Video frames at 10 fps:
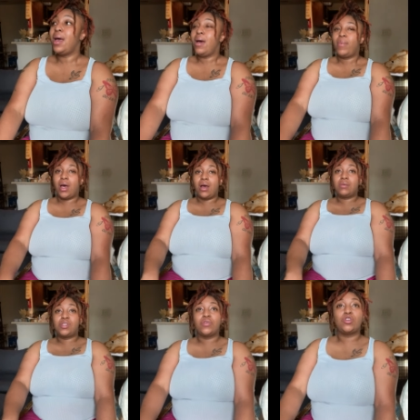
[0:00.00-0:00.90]
But
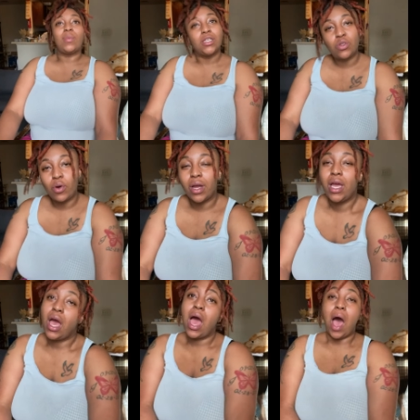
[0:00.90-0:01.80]
um, to resume my story,
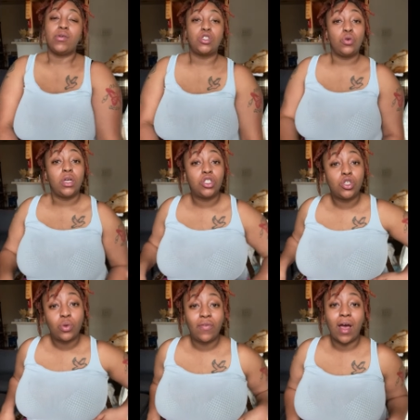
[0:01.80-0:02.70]
I was
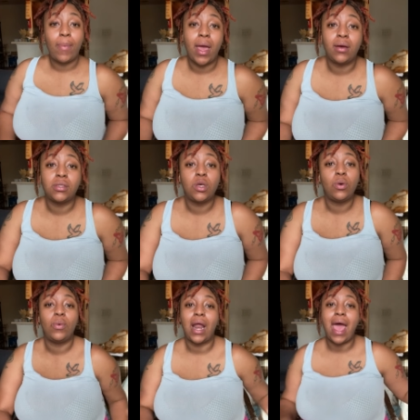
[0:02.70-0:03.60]
225 pounds
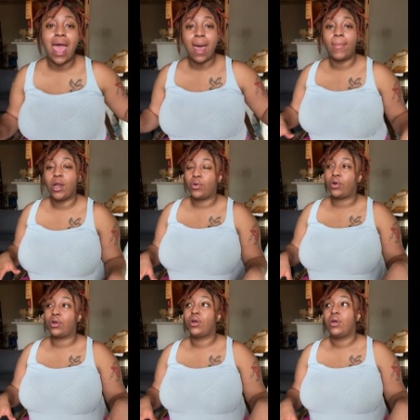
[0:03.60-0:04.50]
when I had my daughter.